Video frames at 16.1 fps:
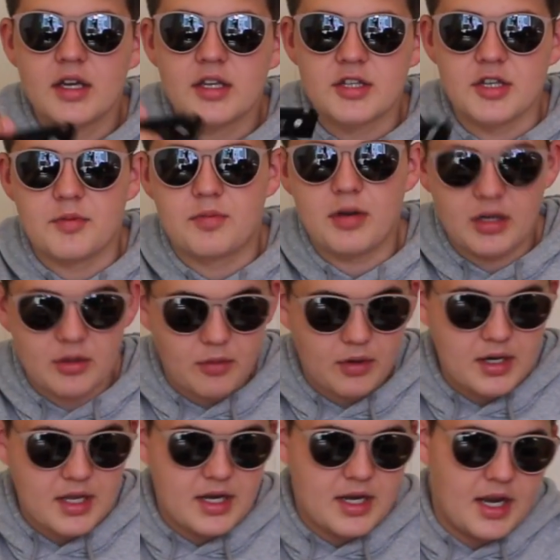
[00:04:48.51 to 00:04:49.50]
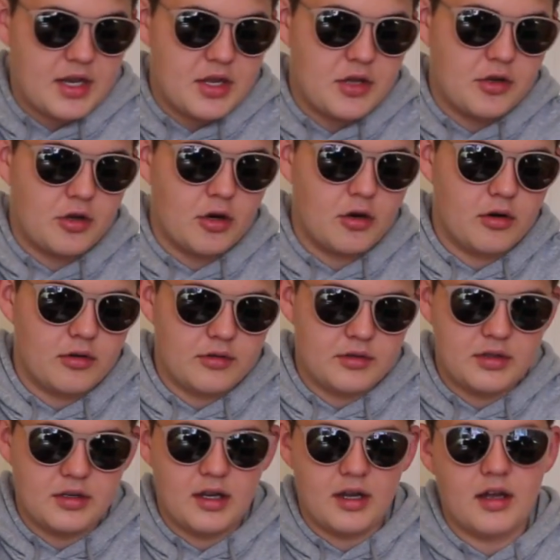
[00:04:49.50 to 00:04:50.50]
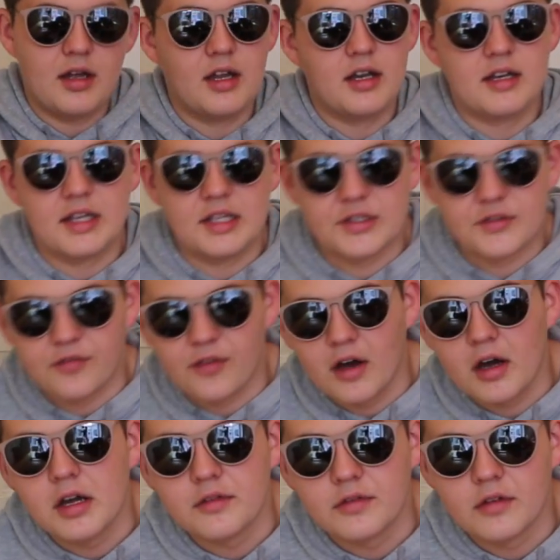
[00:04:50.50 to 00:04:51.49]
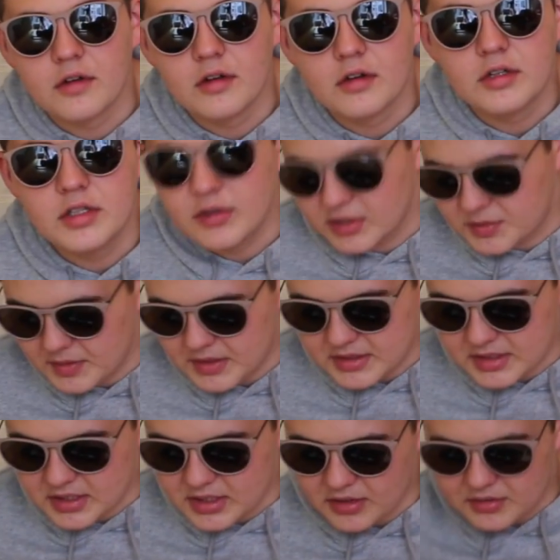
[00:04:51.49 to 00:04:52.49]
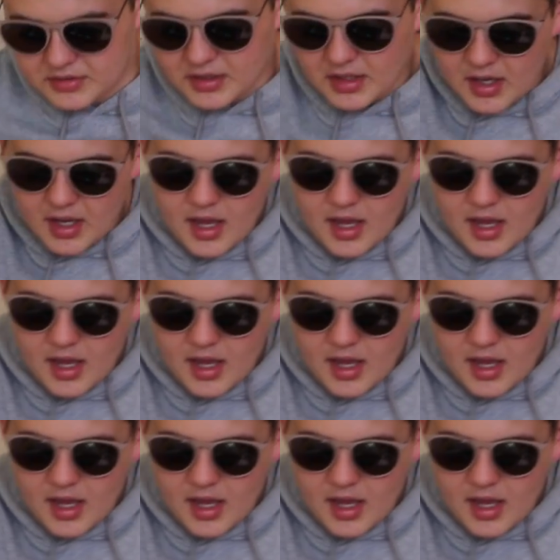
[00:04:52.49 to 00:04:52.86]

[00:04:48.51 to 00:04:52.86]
So you plug one in and you've got at least 5 USBs to use.